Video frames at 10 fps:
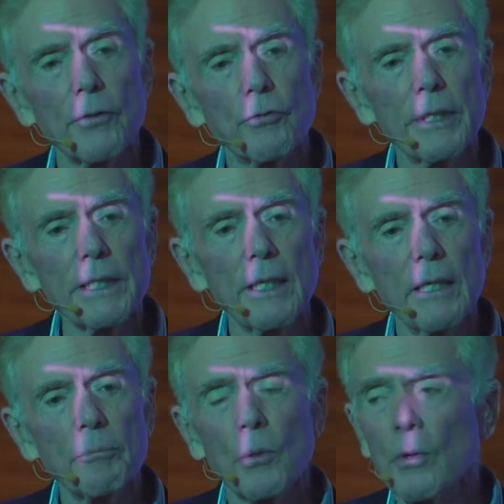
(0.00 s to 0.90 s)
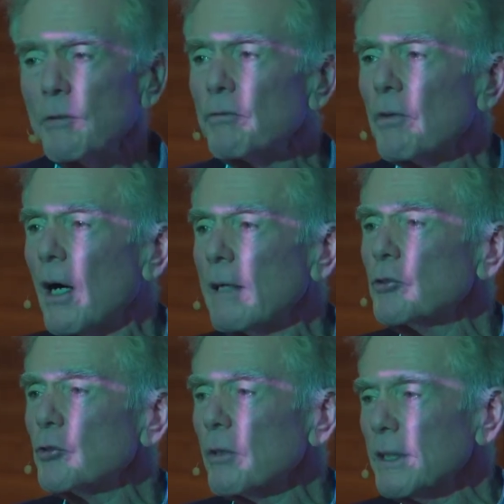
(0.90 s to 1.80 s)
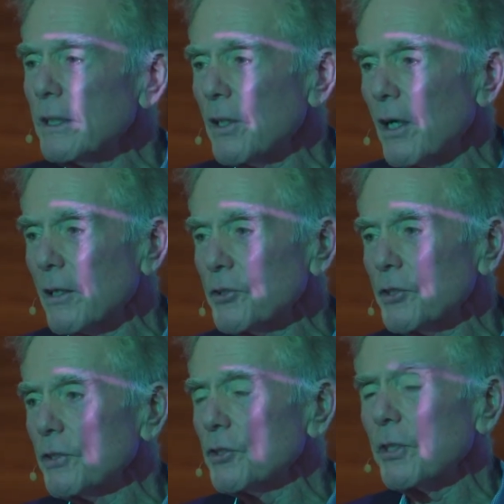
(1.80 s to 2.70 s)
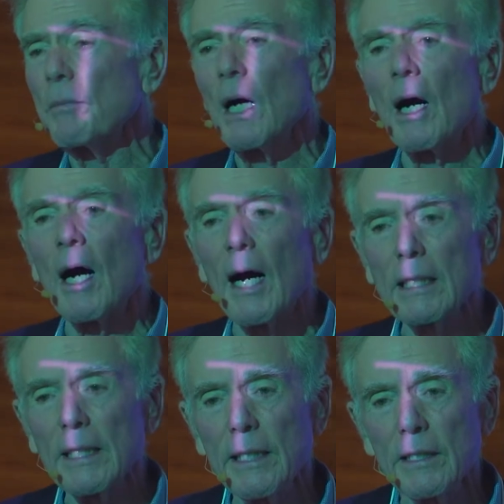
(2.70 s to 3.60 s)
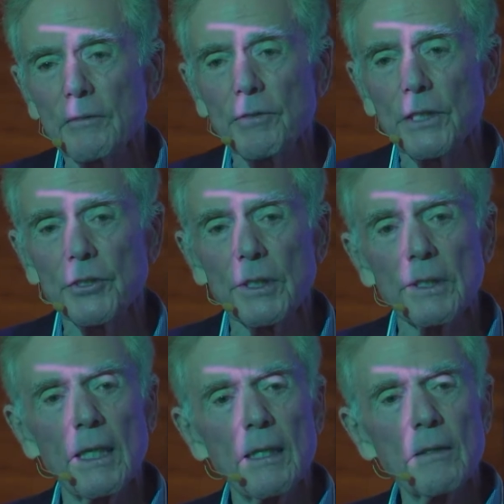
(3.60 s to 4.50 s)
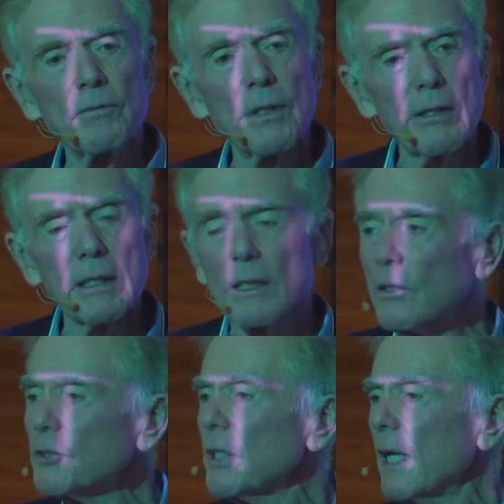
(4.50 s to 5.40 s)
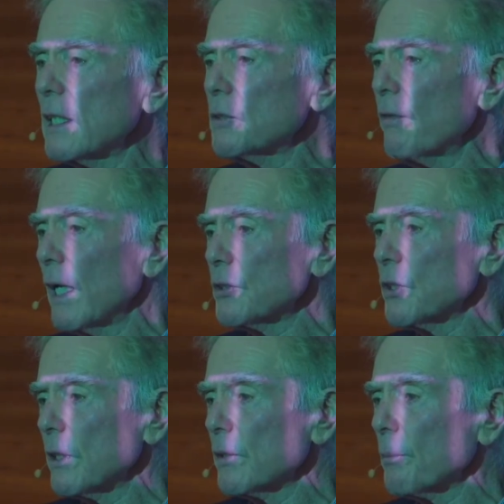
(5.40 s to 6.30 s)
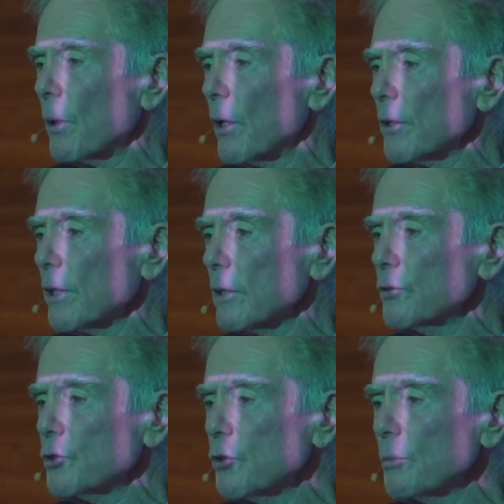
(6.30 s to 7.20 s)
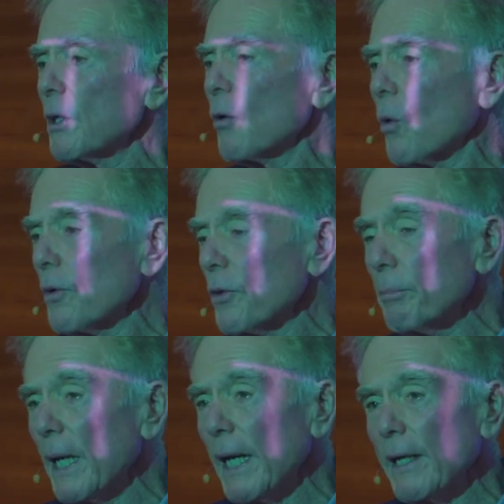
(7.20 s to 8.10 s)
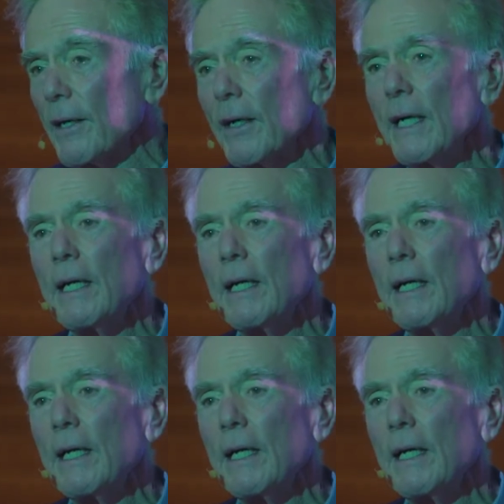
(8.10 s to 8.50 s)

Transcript: A $3.5 trillion system, highly inefficient, very little satisfaction on the part of the consumer or the payer.